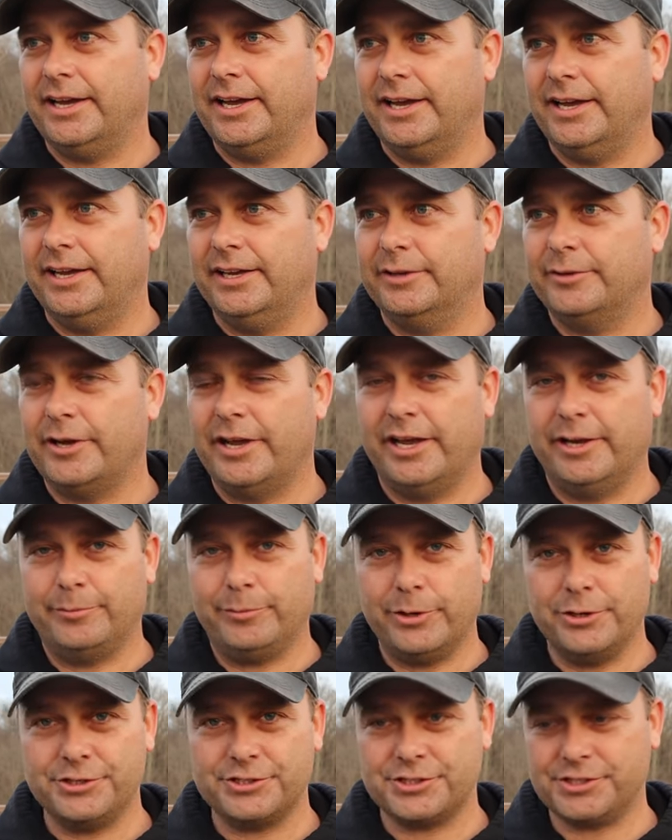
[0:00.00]
and,
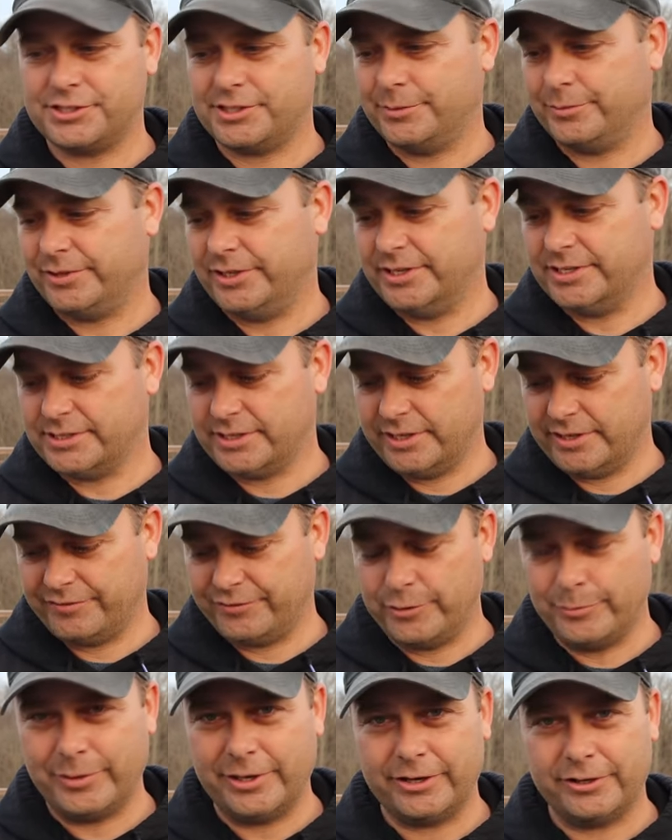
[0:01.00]
and purchased some of these. And
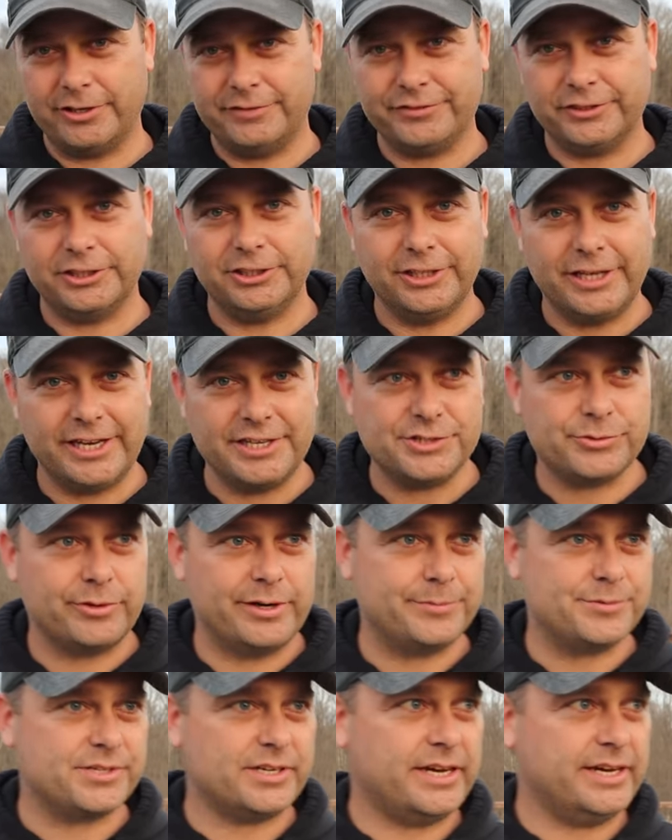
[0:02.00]
if you bought it off of Clyde's
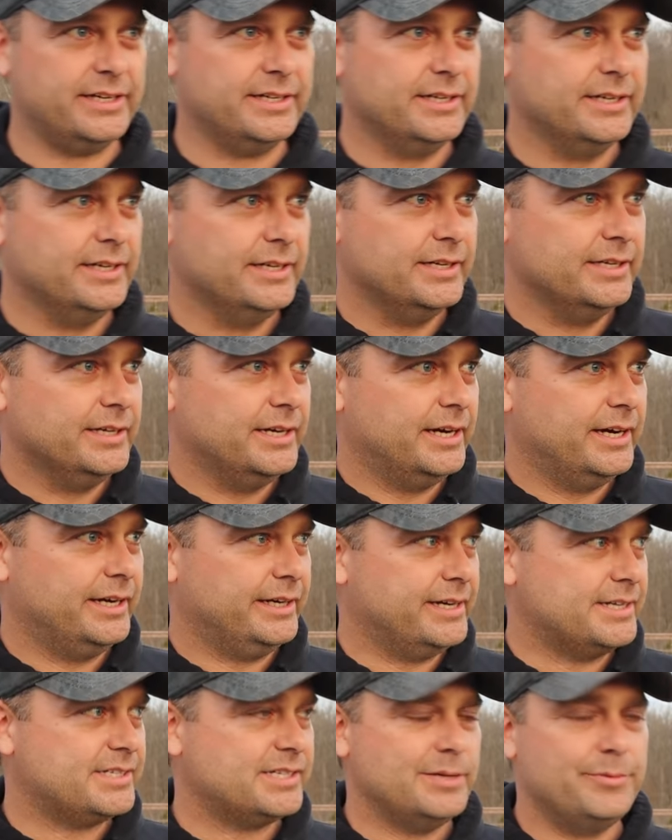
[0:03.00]
website,
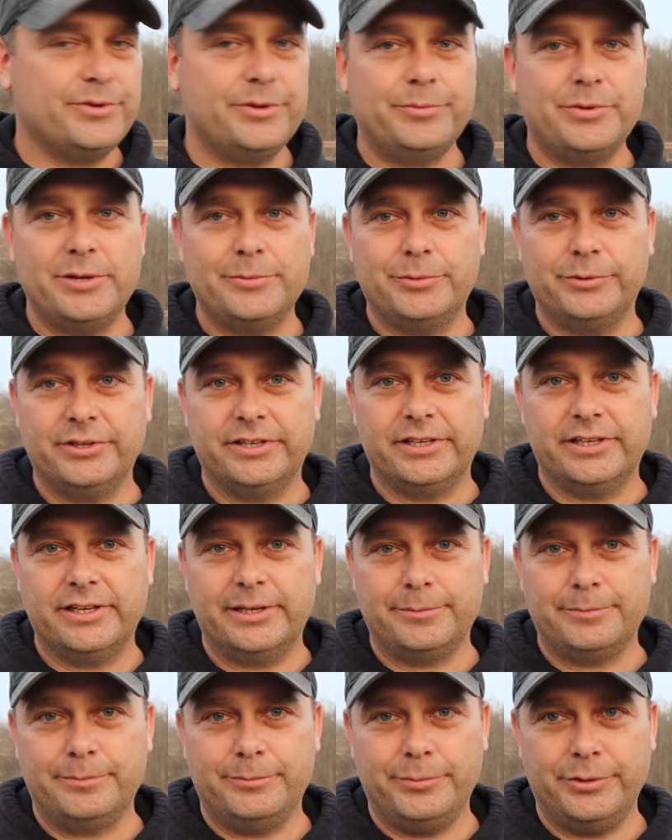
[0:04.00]
I guess some of the people ended
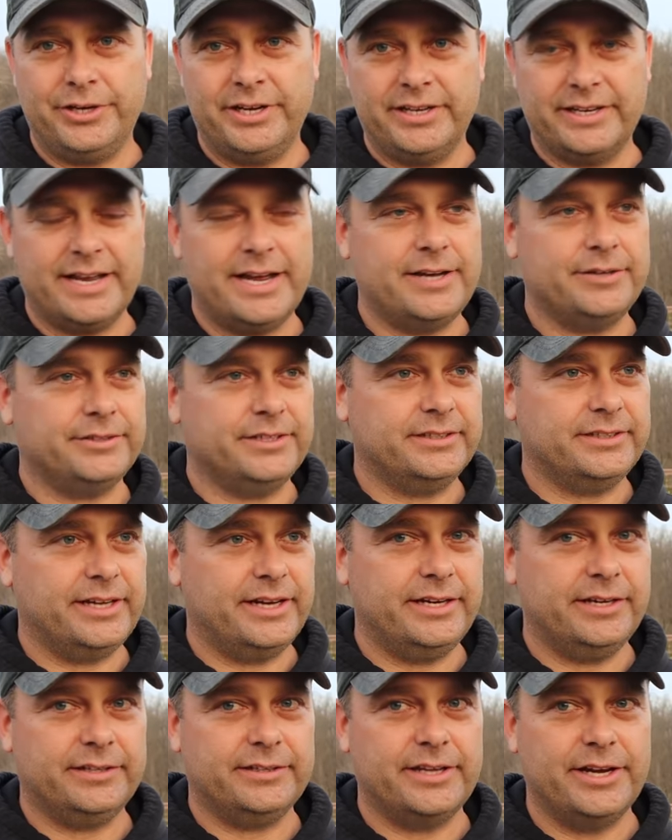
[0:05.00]
up putting down that
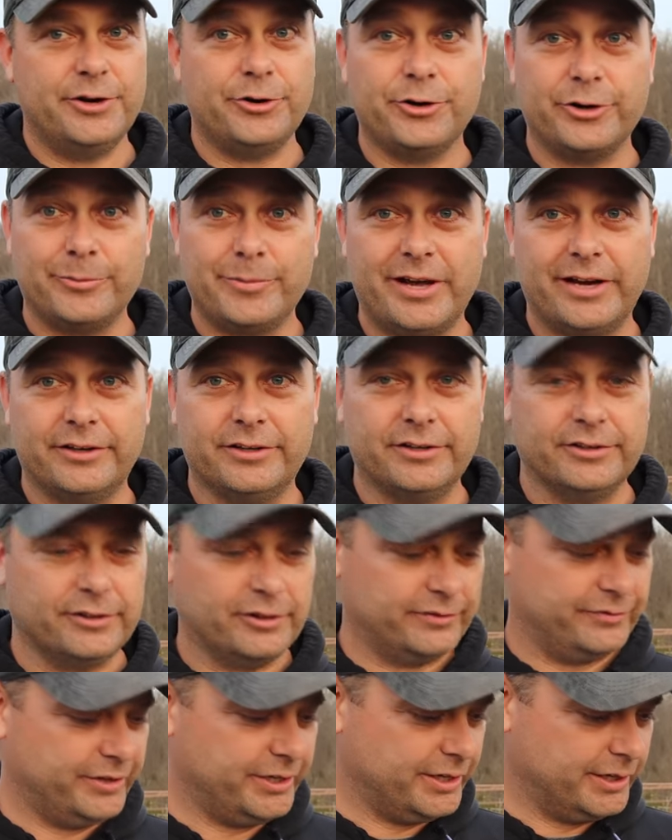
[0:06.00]
they, they heard about it on
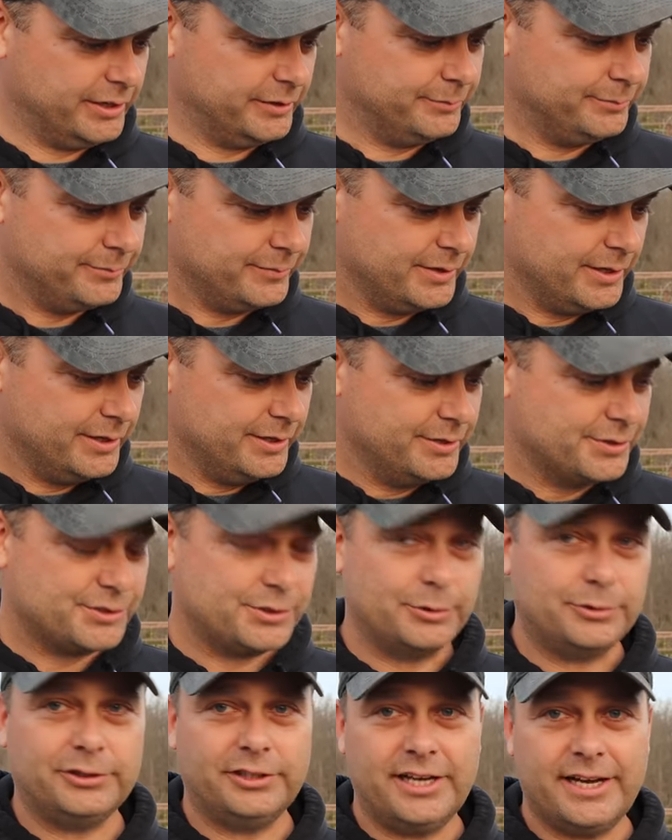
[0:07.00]
our video.
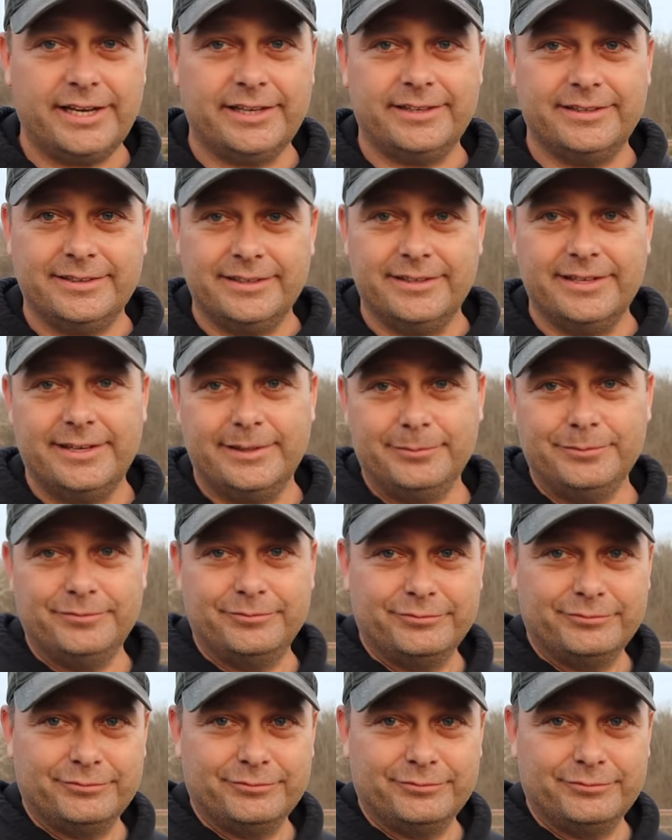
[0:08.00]
So Clyde ended up